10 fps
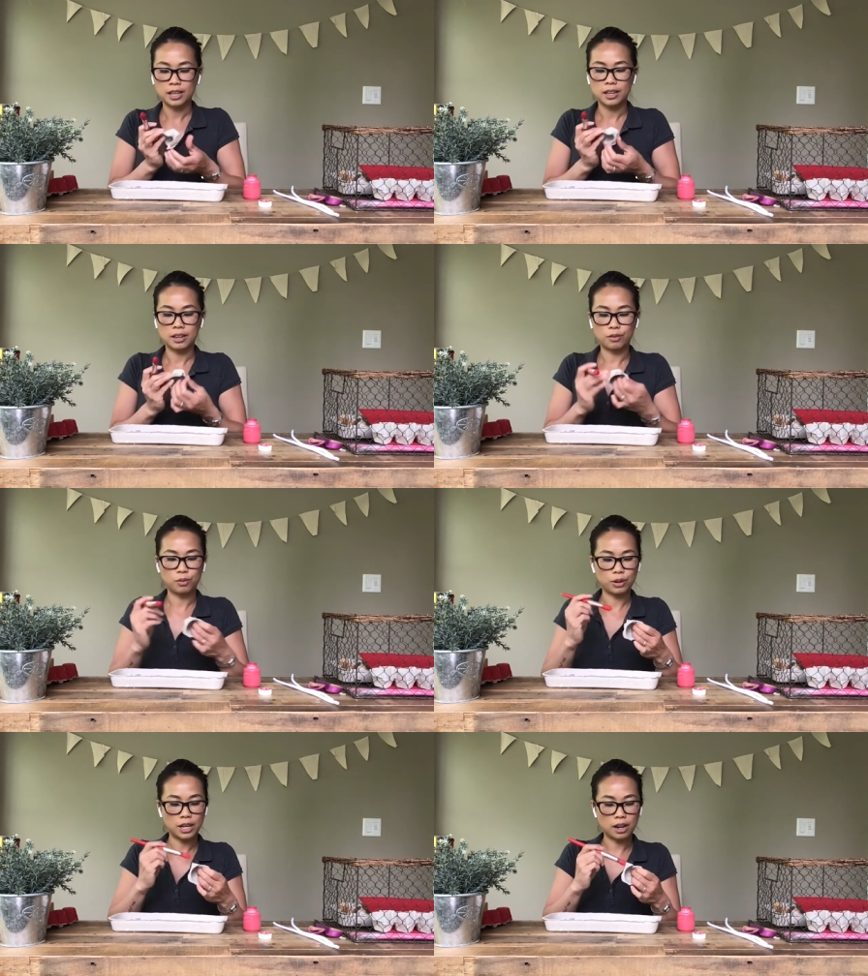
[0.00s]
if
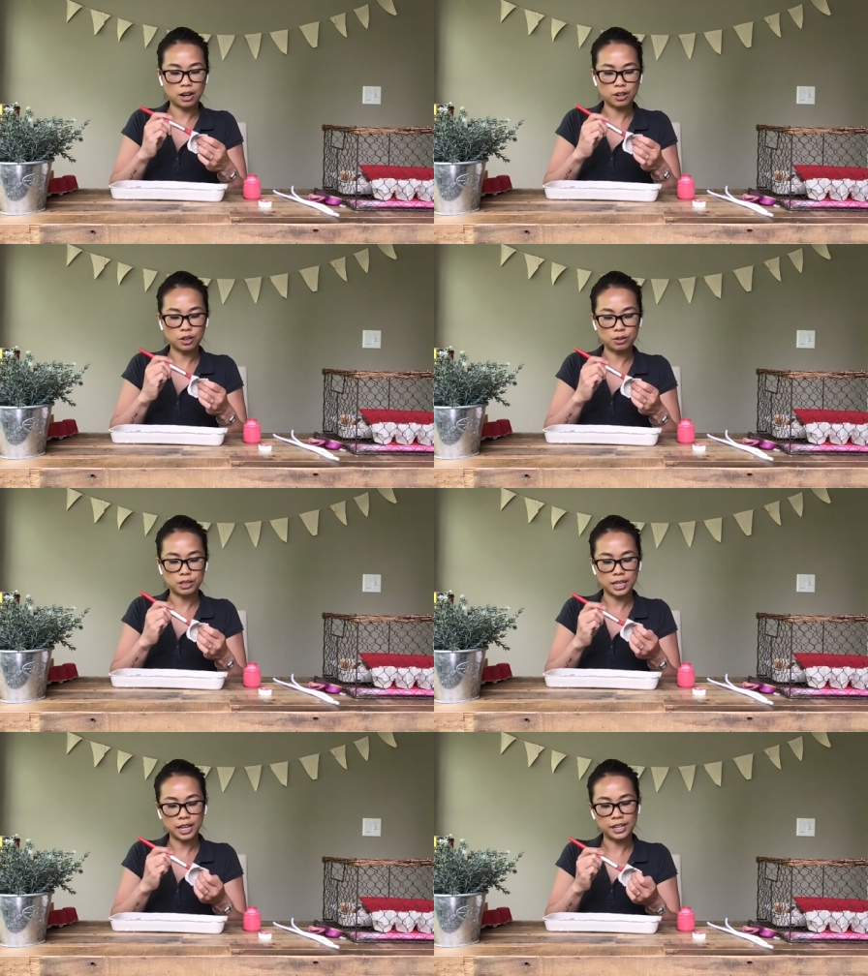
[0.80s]
we are
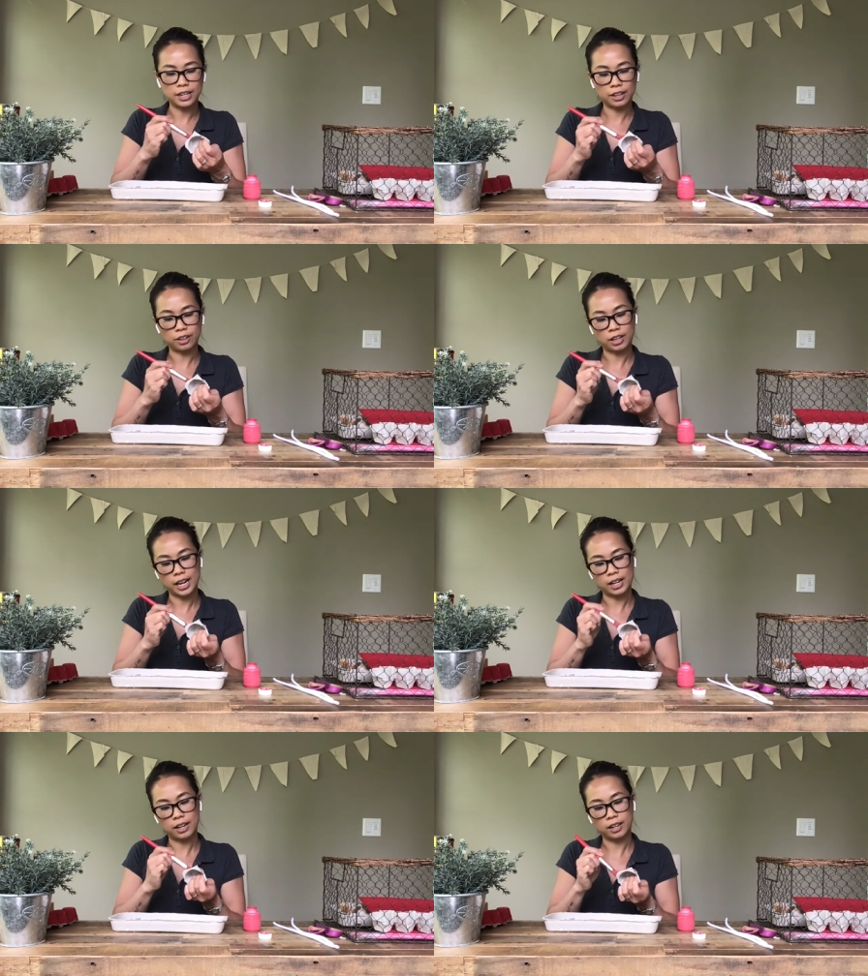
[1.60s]
using another
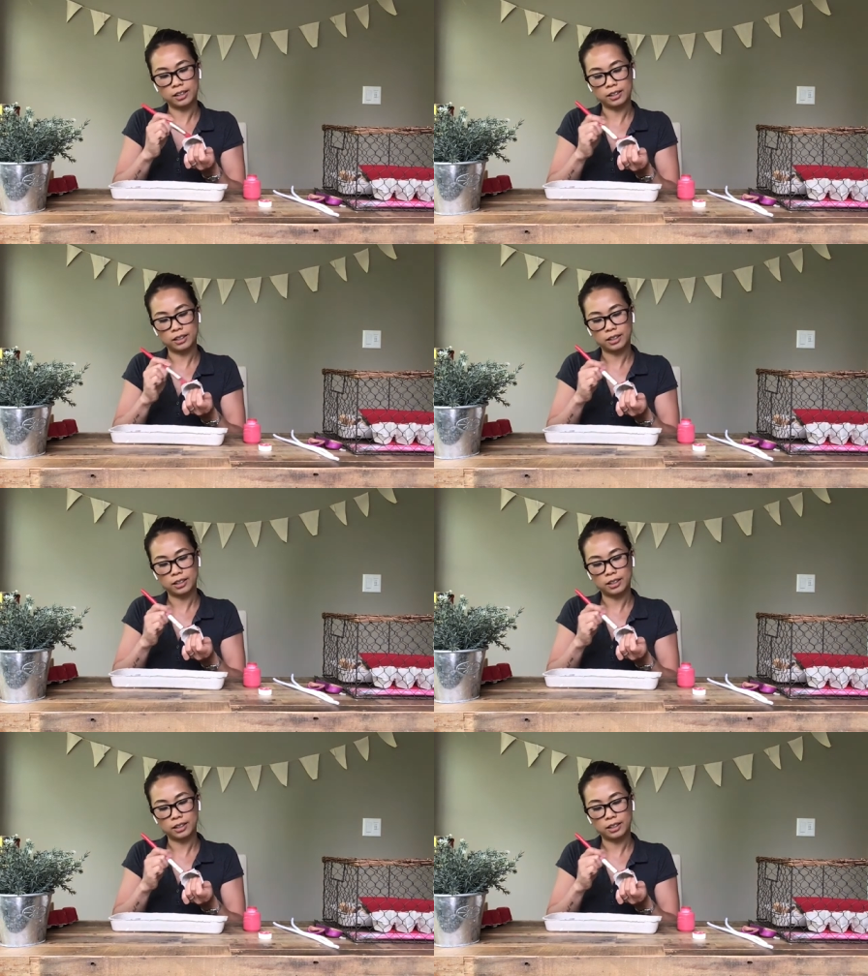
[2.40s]
egg carton,